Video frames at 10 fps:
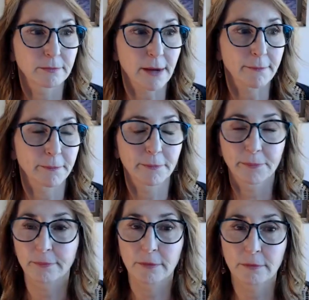Yeah,
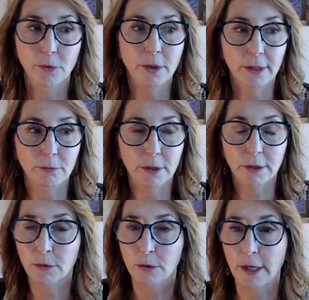really,
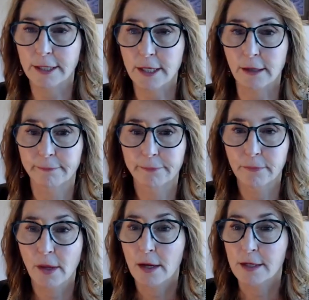really cool idea.
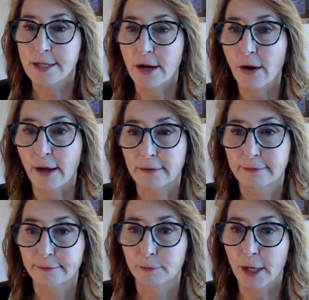Sarah,
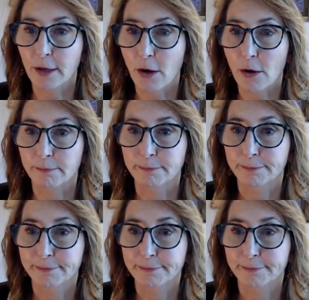bring it home.